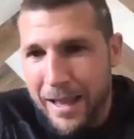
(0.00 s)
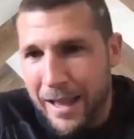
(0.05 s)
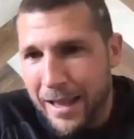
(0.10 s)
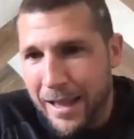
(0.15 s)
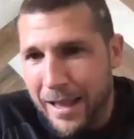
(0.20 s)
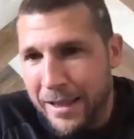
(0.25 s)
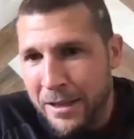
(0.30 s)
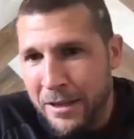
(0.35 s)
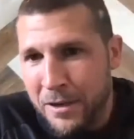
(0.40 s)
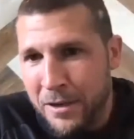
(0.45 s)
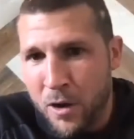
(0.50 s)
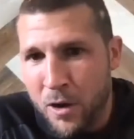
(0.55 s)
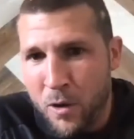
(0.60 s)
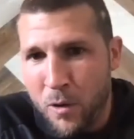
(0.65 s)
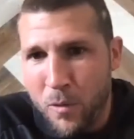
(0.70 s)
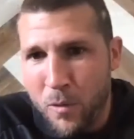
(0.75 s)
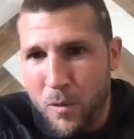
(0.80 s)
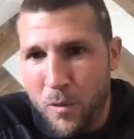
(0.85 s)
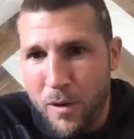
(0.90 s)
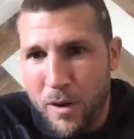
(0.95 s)
you
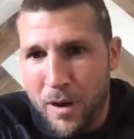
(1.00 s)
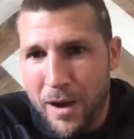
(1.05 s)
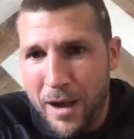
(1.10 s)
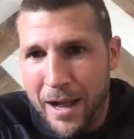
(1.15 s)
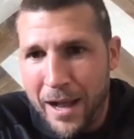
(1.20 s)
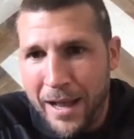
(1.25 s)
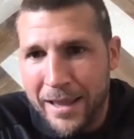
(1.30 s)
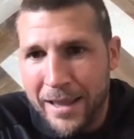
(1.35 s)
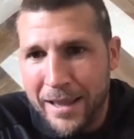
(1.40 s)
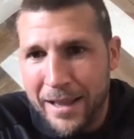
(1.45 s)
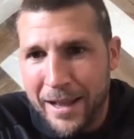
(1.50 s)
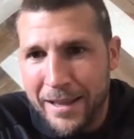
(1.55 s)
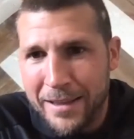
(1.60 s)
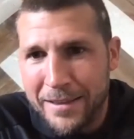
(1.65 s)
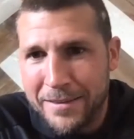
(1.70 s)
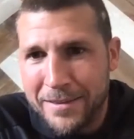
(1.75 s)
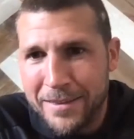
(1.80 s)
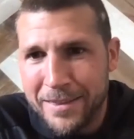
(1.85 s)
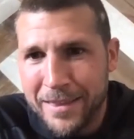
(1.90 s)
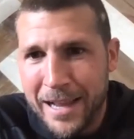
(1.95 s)
know,
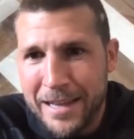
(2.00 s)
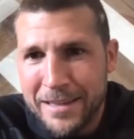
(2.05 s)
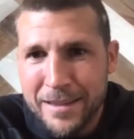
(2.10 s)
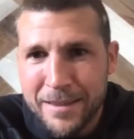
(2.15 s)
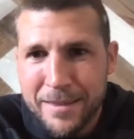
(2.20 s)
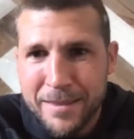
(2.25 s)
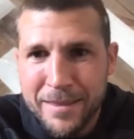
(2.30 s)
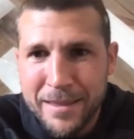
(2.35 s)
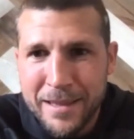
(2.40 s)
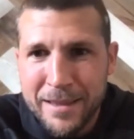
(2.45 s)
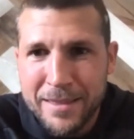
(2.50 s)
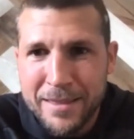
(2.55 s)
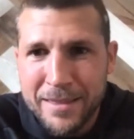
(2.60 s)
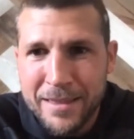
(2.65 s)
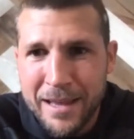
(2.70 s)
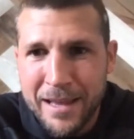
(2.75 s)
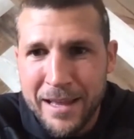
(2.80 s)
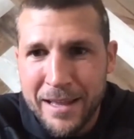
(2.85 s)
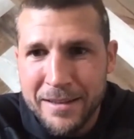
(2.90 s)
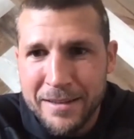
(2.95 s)
I like to think
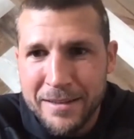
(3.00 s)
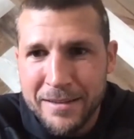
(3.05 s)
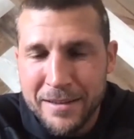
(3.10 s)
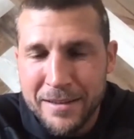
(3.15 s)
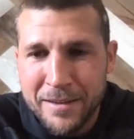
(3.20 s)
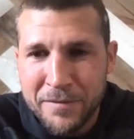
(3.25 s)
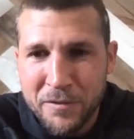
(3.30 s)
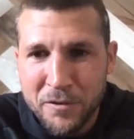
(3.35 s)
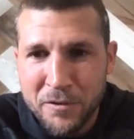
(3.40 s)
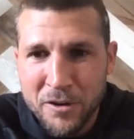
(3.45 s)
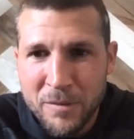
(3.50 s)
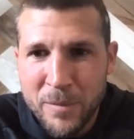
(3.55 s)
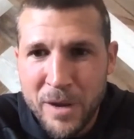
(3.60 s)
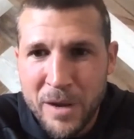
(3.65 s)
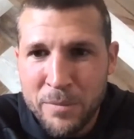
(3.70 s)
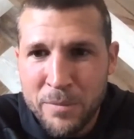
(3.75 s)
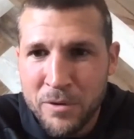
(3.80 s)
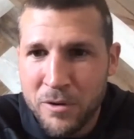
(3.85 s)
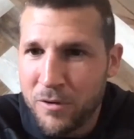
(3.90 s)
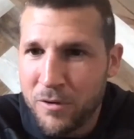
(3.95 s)
that if you're in my
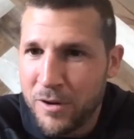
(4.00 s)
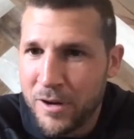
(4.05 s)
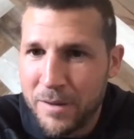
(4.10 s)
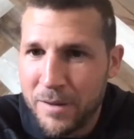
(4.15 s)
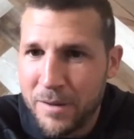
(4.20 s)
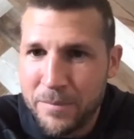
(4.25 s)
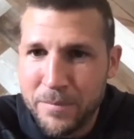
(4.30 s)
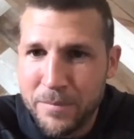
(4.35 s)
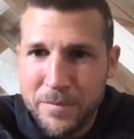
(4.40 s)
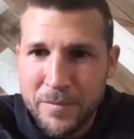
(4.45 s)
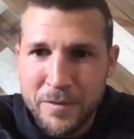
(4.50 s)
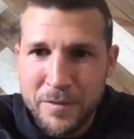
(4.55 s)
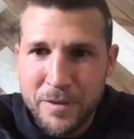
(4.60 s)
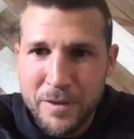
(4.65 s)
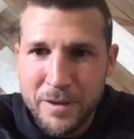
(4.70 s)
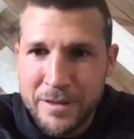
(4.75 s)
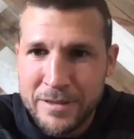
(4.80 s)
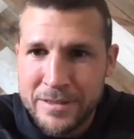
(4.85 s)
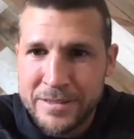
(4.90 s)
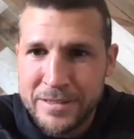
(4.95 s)
program,
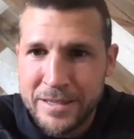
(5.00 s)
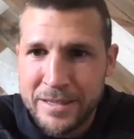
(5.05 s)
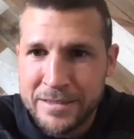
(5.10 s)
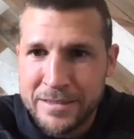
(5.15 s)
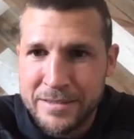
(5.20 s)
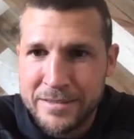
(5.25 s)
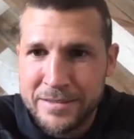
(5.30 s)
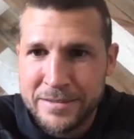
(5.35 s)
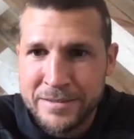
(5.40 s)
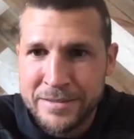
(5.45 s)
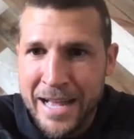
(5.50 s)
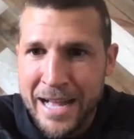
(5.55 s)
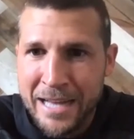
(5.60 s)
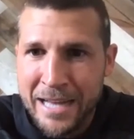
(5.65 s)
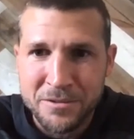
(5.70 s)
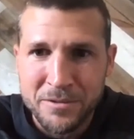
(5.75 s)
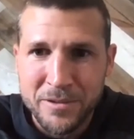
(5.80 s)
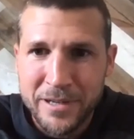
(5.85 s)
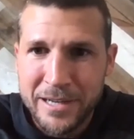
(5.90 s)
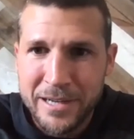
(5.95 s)
it's
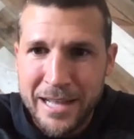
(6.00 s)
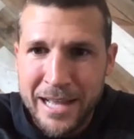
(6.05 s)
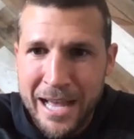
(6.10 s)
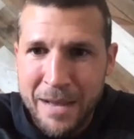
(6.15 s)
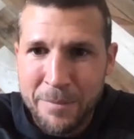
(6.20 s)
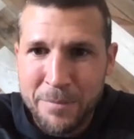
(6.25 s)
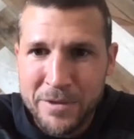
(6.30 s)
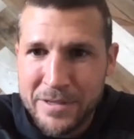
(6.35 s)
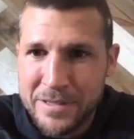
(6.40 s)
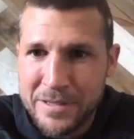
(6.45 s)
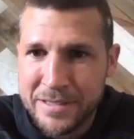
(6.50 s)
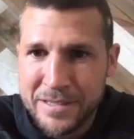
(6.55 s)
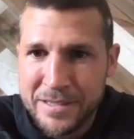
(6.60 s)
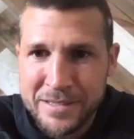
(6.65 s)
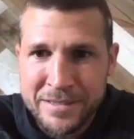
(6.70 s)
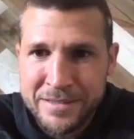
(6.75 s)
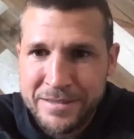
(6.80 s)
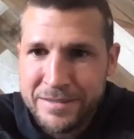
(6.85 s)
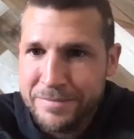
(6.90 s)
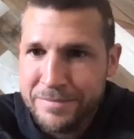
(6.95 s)
naturally going to happen, just
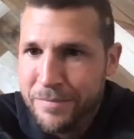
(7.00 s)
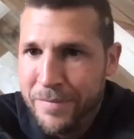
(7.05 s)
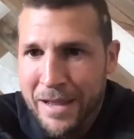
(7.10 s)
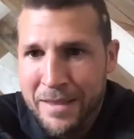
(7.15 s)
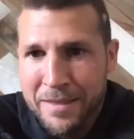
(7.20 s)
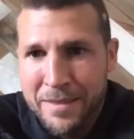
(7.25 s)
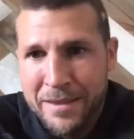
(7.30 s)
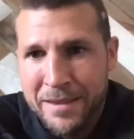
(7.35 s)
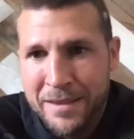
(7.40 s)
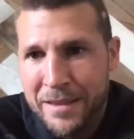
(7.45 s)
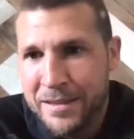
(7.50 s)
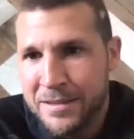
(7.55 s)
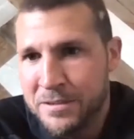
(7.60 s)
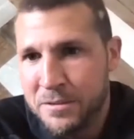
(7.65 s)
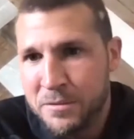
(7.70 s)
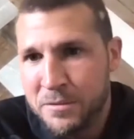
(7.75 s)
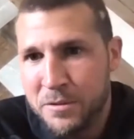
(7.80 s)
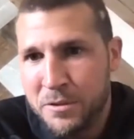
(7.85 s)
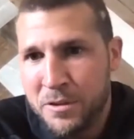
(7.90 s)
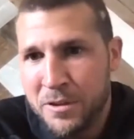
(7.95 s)
because my thing is
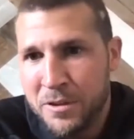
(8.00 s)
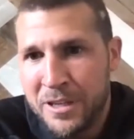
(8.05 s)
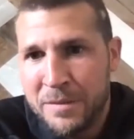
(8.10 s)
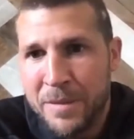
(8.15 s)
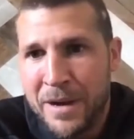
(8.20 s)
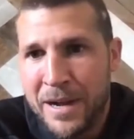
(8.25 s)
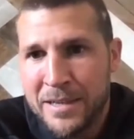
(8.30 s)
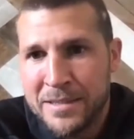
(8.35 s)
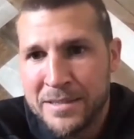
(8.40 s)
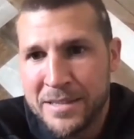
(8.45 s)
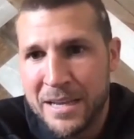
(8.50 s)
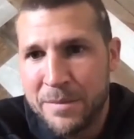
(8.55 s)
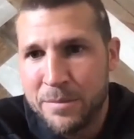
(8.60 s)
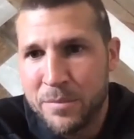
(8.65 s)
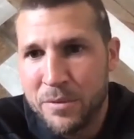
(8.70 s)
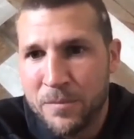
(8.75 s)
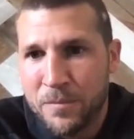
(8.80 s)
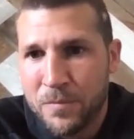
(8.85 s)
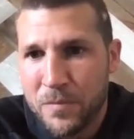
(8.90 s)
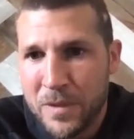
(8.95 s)
you lead by
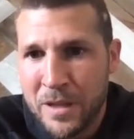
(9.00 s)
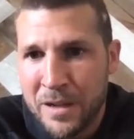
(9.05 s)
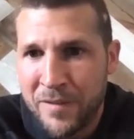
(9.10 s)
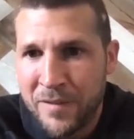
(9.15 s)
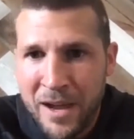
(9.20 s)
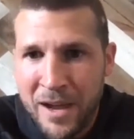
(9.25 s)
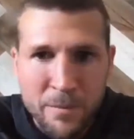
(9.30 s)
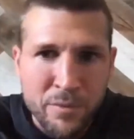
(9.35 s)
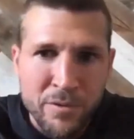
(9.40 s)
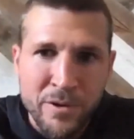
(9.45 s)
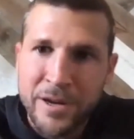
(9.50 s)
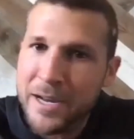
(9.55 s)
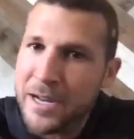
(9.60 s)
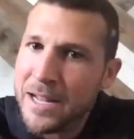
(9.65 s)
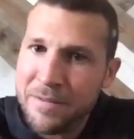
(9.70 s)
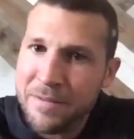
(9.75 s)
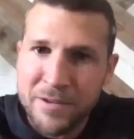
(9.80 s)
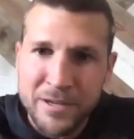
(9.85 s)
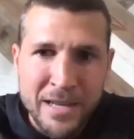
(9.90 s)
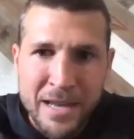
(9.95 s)
example. And if I bring it
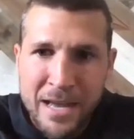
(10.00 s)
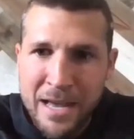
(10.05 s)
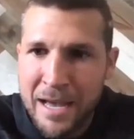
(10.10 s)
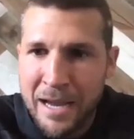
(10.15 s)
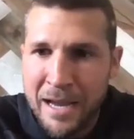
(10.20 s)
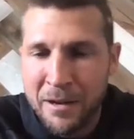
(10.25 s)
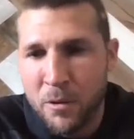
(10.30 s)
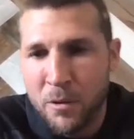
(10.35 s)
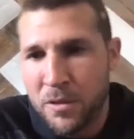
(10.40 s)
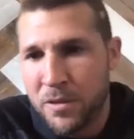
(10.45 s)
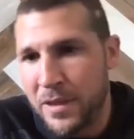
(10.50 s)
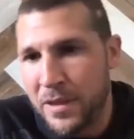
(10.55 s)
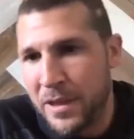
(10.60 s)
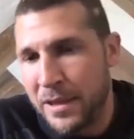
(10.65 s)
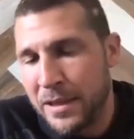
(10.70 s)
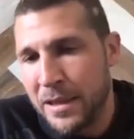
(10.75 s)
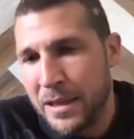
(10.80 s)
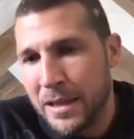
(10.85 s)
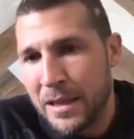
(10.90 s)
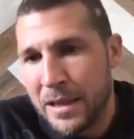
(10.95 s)
every day, I don't
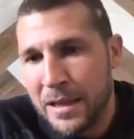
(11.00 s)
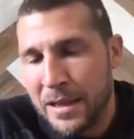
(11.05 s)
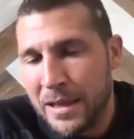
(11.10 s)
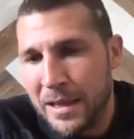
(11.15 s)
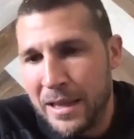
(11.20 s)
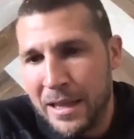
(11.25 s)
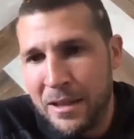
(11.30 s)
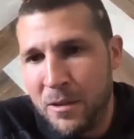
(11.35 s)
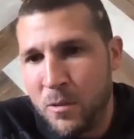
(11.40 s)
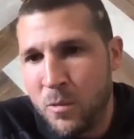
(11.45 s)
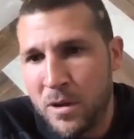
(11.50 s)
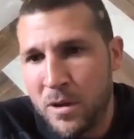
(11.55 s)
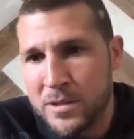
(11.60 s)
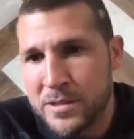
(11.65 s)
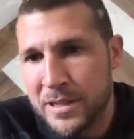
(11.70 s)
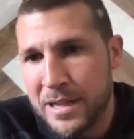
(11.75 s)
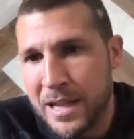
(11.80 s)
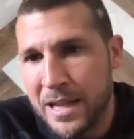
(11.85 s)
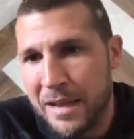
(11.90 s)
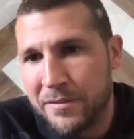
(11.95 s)
think anyone's
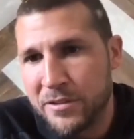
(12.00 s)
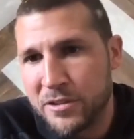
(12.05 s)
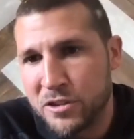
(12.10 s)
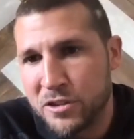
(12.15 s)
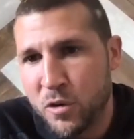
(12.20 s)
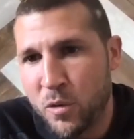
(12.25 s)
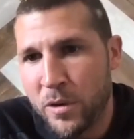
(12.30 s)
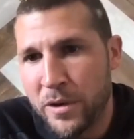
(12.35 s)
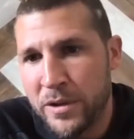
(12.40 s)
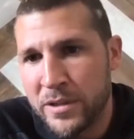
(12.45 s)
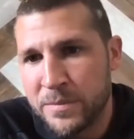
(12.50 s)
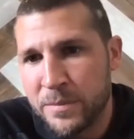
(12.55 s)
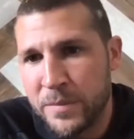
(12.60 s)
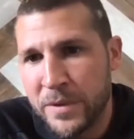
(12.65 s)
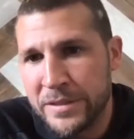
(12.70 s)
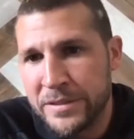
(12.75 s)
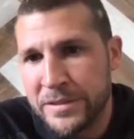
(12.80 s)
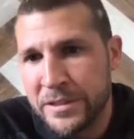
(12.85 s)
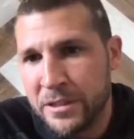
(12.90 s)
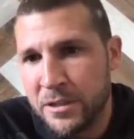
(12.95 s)
going to have a choice
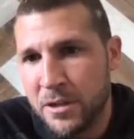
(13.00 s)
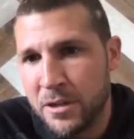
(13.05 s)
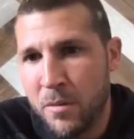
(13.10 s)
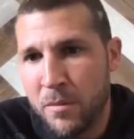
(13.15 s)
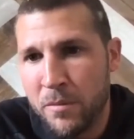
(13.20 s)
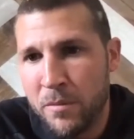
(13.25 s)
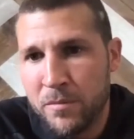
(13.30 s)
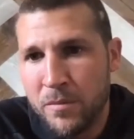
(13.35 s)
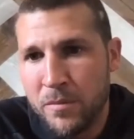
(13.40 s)
but to,